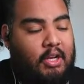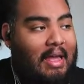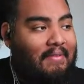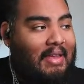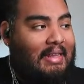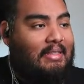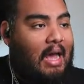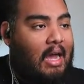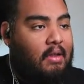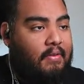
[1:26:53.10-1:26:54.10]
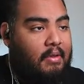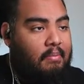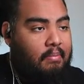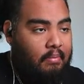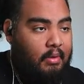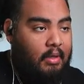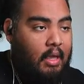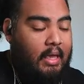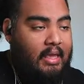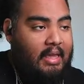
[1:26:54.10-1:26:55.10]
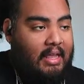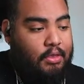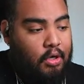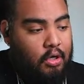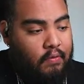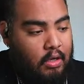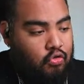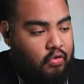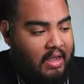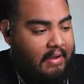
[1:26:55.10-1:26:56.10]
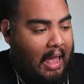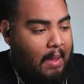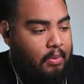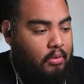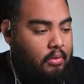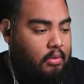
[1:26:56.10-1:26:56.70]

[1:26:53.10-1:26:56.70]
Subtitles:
have any stock of him. He got 3rd round draft capital.